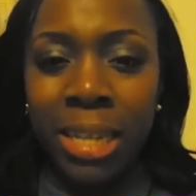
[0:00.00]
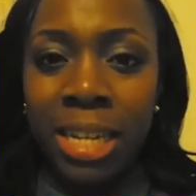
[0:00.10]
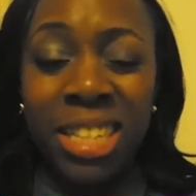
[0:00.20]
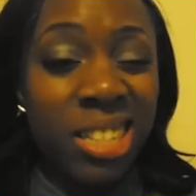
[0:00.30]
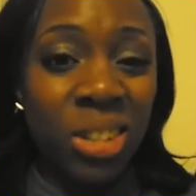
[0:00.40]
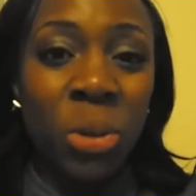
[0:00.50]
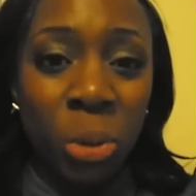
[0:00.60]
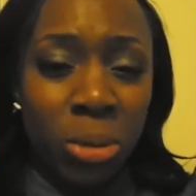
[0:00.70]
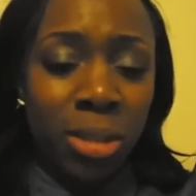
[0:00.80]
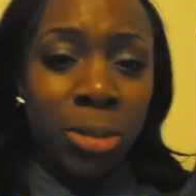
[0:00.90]
I did a
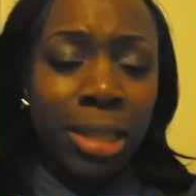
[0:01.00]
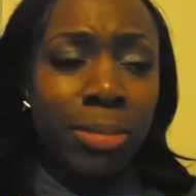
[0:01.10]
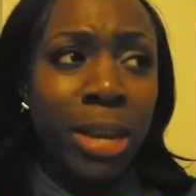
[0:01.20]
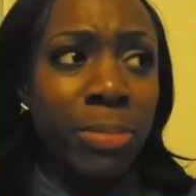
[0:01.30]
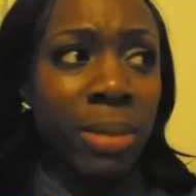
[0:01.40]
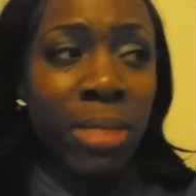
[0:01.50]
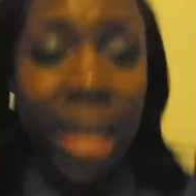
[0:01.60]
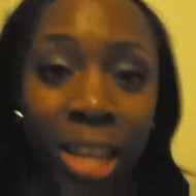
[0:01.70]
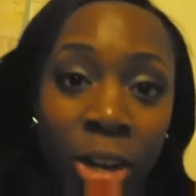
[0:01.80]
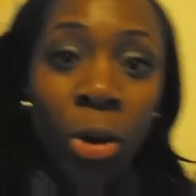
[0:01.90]
course that has made me
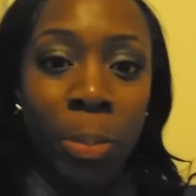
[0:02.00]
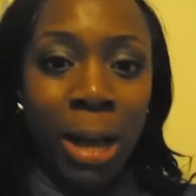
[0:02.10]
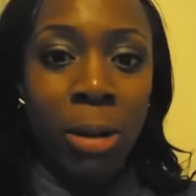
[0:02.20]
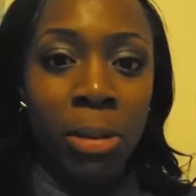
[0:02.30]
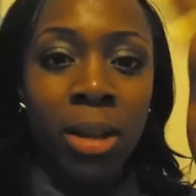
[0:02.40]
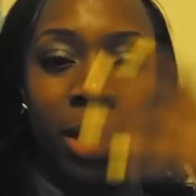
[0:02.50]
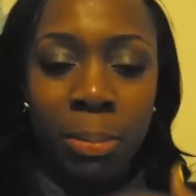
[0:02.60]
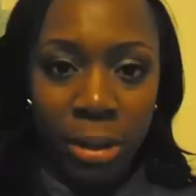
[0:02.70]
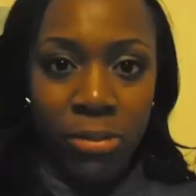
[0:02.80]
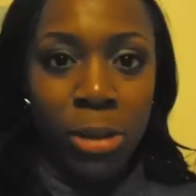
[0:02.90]
think a lot about
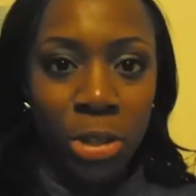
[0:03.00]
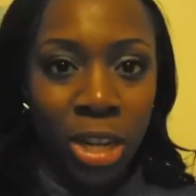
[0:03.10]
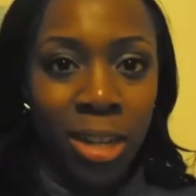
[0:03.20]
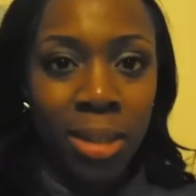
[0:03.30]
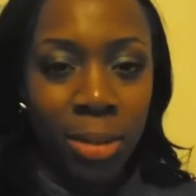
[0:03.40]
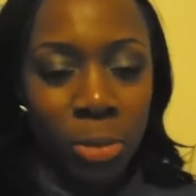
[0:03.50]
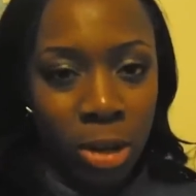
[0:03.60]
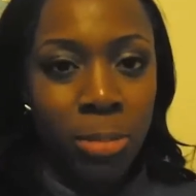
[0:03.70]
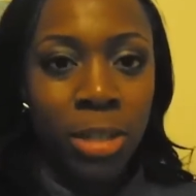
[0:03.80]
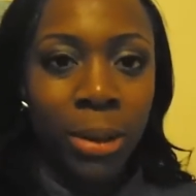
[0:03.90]
my future and
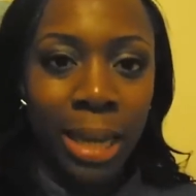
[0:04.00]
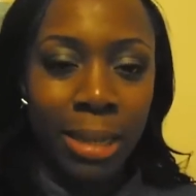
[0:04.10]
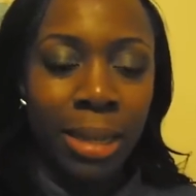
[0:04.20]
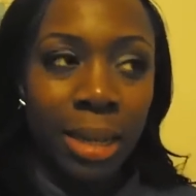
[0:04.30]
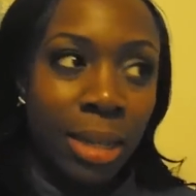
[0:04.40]
what I'm doing.